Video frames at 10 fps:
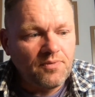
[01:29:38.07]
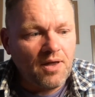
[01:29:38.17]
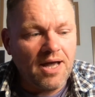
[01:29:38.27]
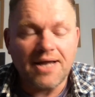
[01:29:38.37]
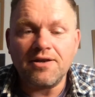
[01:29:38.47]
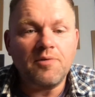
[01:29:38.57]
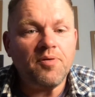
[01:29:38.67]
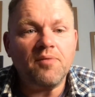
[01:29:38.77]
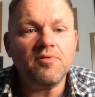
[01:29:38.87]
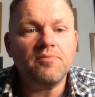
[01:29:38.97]
I had no
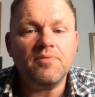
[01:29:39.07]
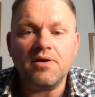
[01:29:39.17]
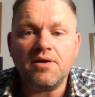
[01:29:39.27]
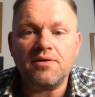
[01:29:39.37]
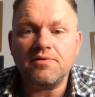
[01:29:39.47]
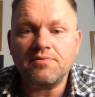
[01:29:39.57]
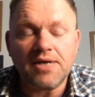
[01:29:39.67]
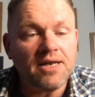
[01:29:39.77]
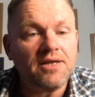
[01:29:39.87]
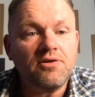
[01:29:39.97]
problem in
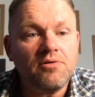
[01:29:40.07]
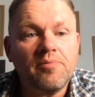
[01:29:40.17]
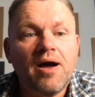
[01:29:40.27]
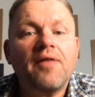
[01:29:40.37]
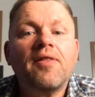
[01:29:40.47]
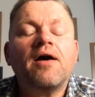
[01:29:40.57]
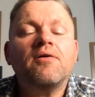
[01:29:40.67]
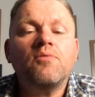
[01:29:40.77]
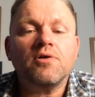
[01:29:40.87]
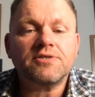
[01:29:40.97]
telling you about that
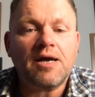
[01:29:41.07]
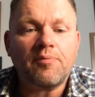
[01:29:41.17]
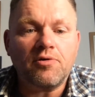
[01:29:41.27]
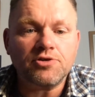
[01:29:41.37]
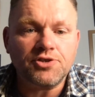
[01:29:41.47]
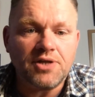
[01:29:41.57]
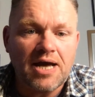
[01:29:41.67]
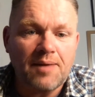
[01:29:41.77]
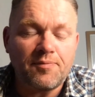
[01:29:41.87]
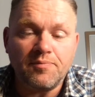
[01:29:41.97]
WhatsApp auction that
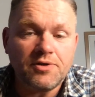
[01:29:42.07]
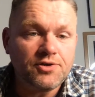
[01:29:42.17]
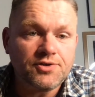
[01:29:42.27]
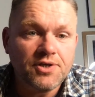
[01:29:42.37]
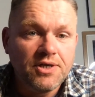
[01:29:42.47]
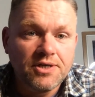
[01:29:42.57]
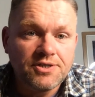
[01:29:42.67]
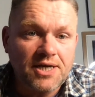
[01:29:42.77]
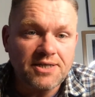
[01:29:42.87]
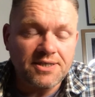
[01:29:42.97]
happened, because
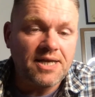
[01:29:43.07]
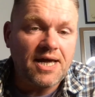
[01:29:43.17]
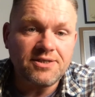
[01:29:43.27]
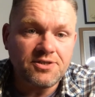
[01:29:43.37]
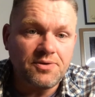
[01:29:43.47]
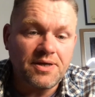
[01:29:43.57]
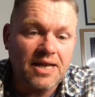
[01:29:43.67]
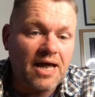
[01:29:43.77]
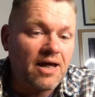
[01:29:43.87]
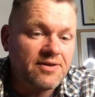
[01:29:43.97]
Jason there's doing
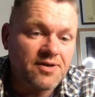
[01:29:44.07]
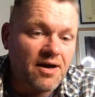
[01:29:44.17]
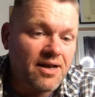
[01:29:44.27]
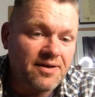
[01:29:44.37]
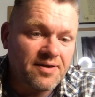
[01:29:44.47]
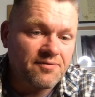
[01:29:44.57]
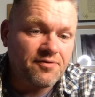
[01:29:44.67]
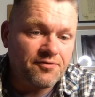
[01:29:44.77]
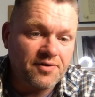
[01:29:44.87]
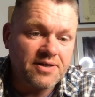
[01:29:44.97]
that entire thing
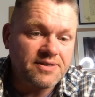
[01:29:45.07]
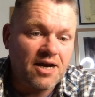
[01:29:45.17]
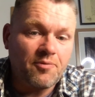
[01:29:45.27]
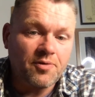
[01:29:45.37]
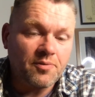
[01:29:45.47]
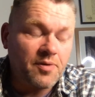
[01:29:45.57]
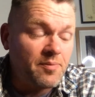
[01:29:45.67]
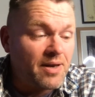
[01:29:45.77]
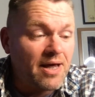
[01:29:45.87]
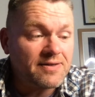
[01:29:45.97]
for free to help other
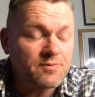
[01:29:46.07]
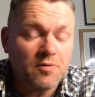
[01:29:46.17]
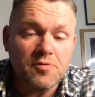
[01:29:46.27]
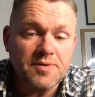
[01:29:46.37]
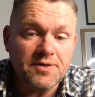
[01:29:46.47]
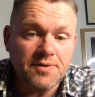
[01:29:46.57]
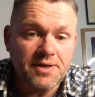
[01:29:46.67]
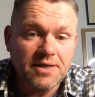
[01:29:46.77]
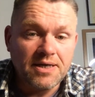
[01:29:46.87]
people out. That's what we'll be doing.